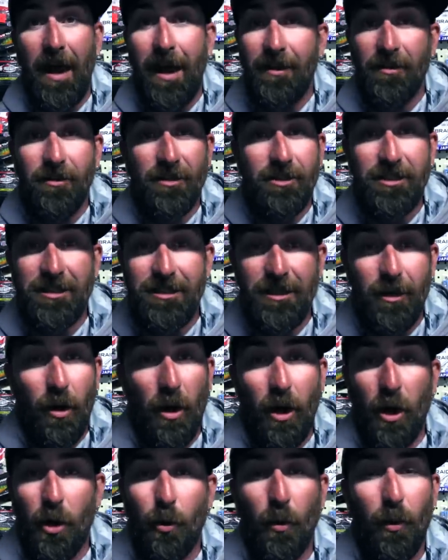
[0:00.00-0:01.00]
And there's still
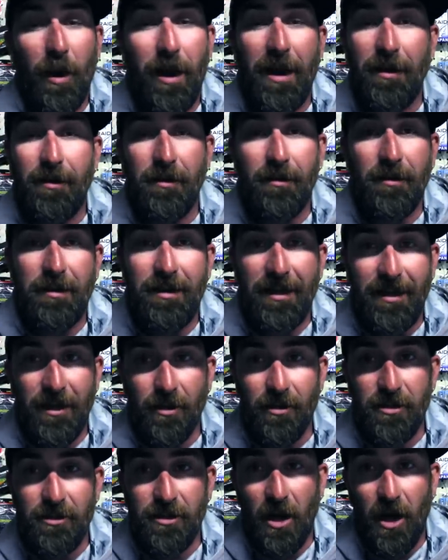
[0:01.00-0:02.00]
a great
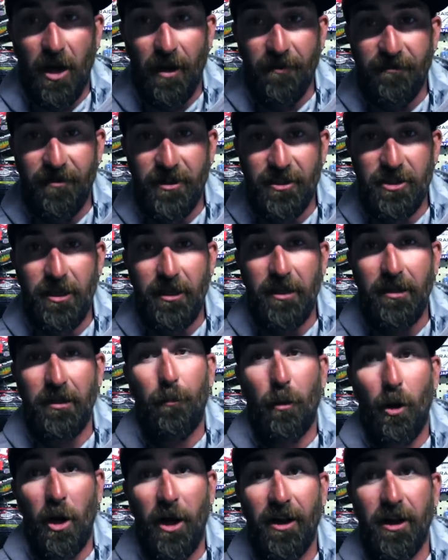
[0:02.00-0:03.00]
deals on fishing
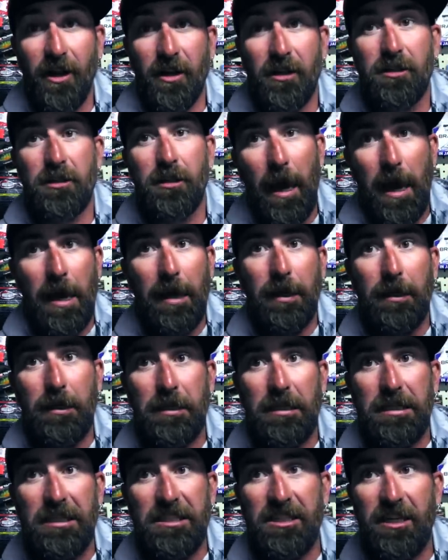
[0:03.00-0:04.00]
products at
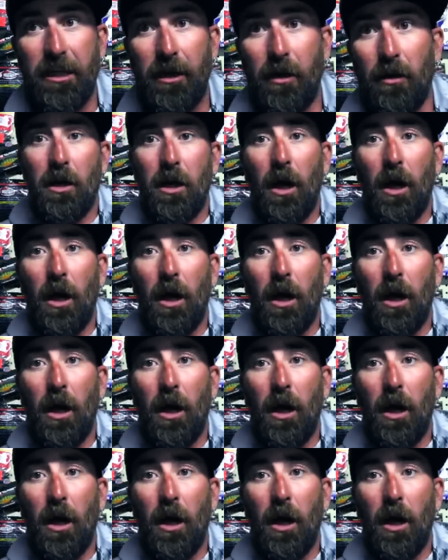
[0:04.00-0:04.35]
East Hill.